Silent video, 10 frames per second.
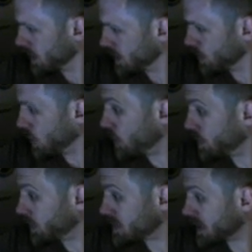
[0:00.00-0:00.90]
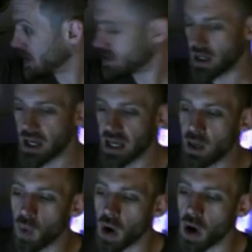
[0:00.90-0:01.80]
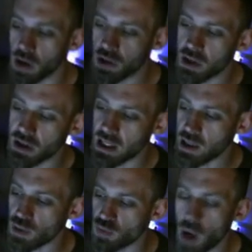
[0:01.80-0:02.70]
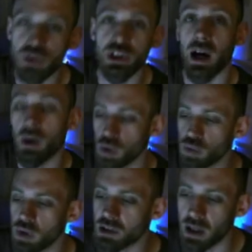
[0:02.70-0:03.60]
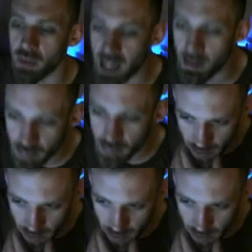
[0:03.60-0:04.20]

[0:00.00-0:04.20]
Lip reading: What opening was this? It was the Rossau or Rossau gambit.